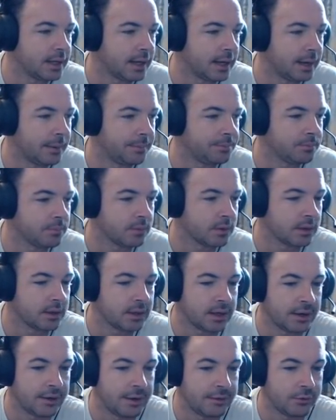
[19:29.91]

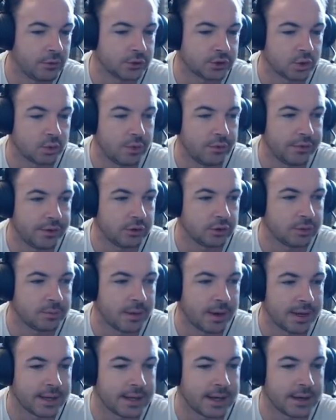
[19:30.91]
I've also revealed
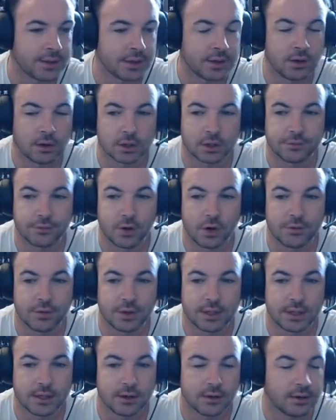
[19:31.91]
my other Noctifer over
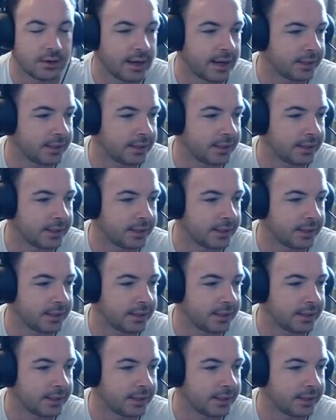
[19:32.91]
here